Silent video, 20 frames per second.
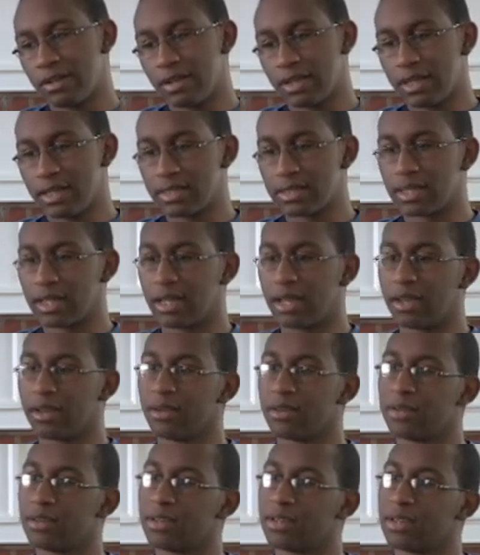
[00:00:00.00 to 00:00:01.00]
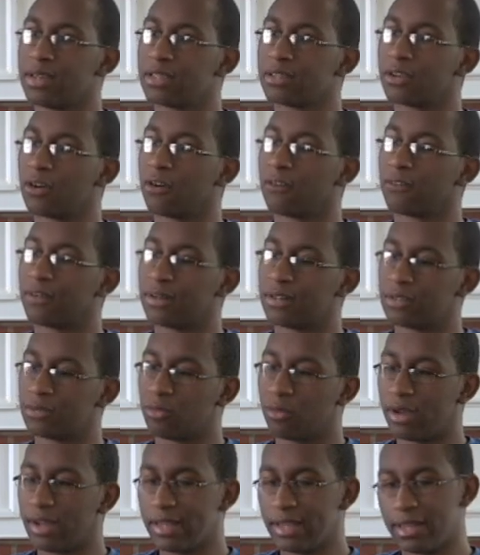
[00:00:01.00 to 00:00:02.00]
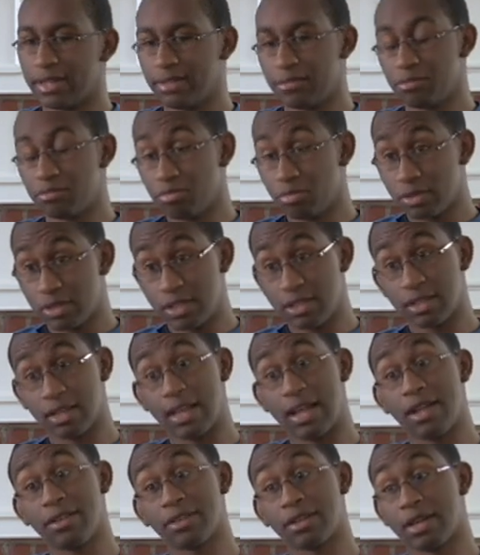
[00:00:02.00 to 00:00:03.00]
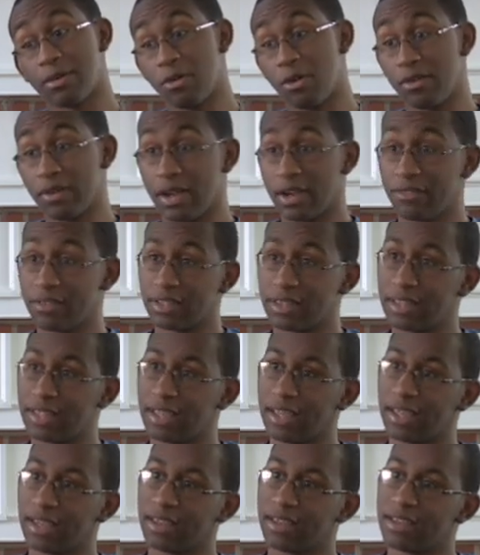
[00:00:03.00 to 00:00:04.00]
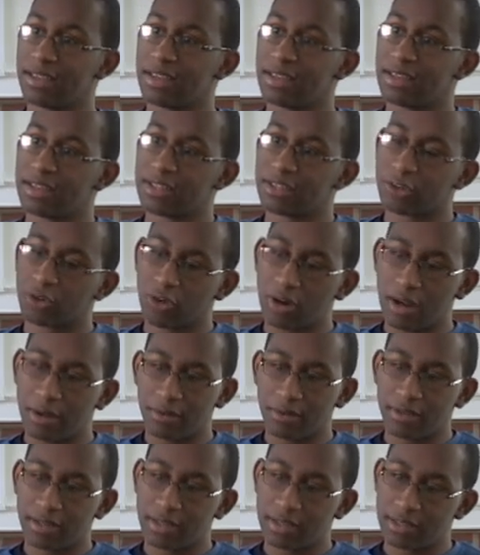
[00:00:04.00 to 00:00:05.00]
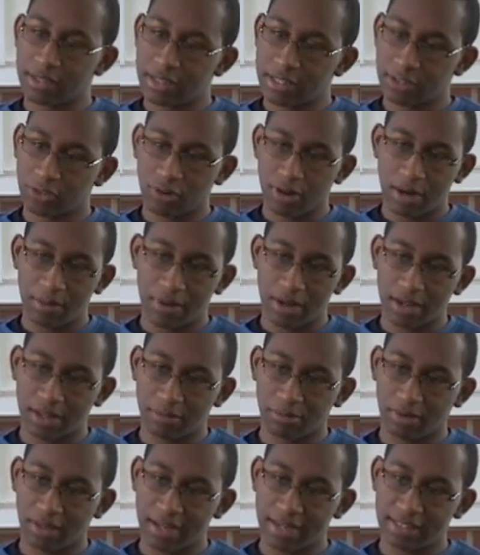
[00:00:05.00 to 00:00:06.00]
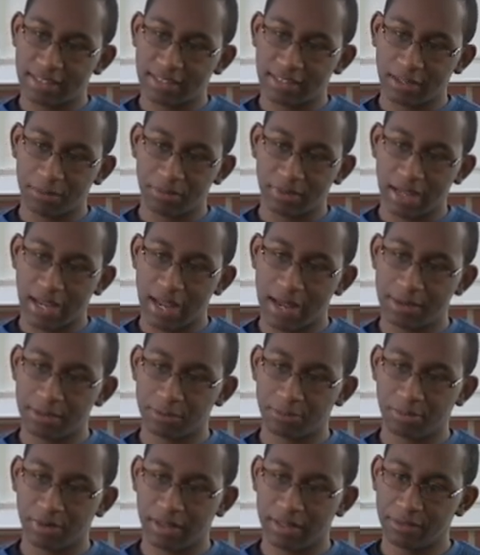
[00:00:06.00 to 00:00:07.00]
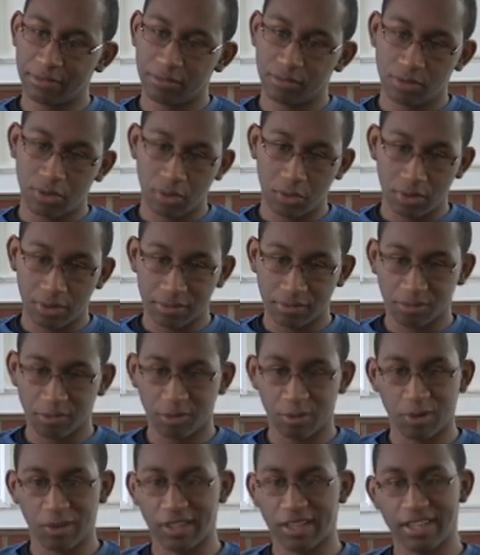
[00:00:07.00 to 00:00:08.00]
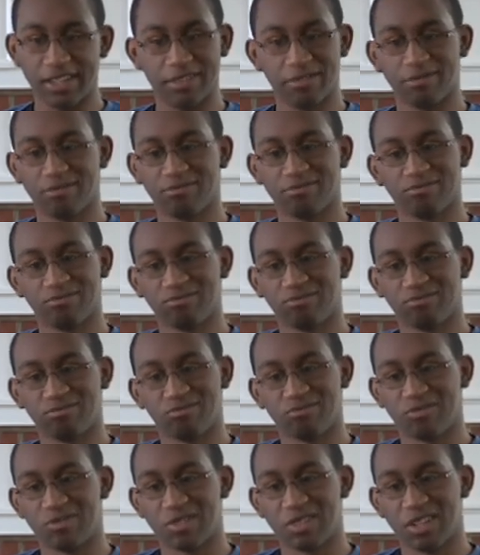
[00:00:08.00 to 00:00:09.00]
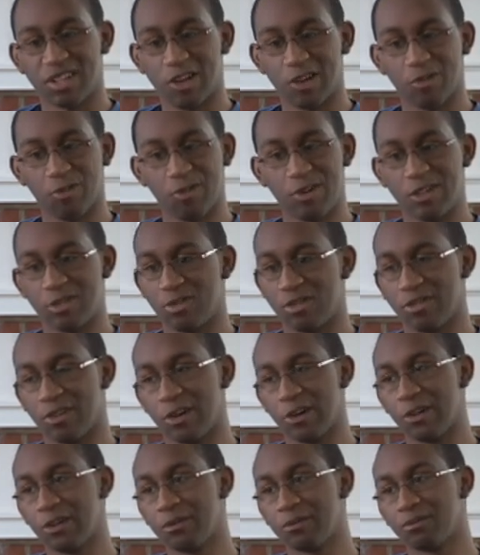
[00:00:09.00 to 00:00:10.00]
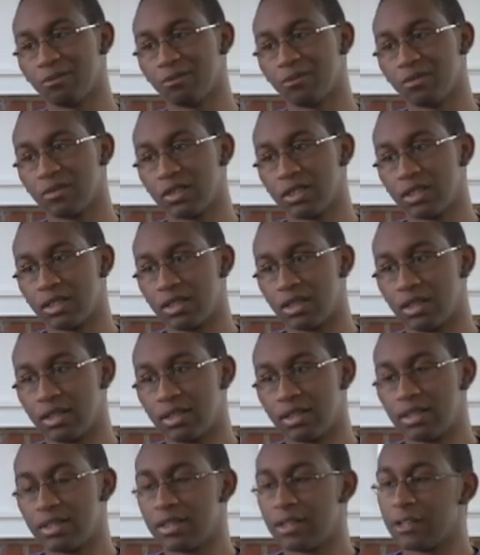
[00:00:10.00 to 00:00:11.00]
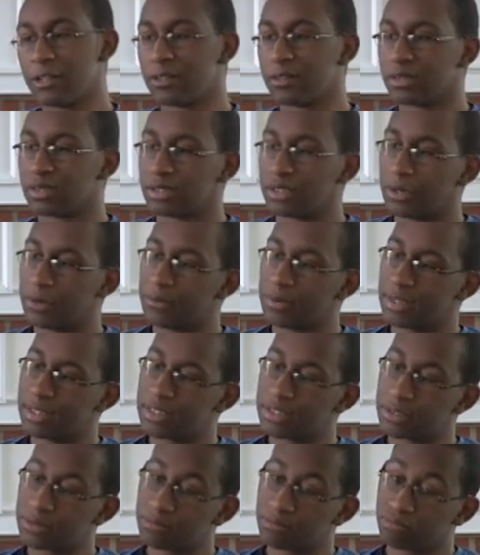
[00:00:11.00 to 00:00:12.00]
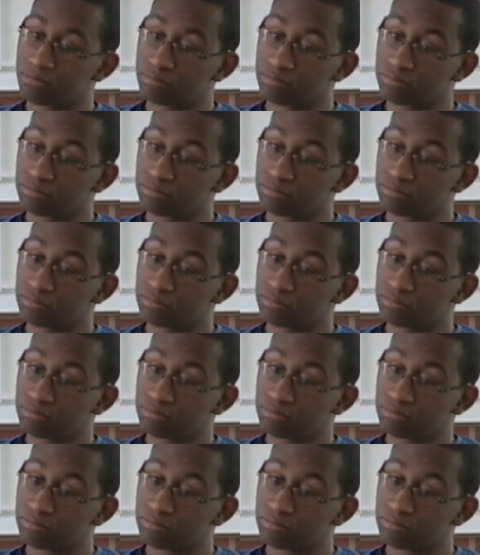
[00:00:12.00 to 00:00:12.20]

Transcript: his girlfriend is white, and she's allowed to come up with everything. His grandma complains sometimes, but no one really agrees with her. So it's,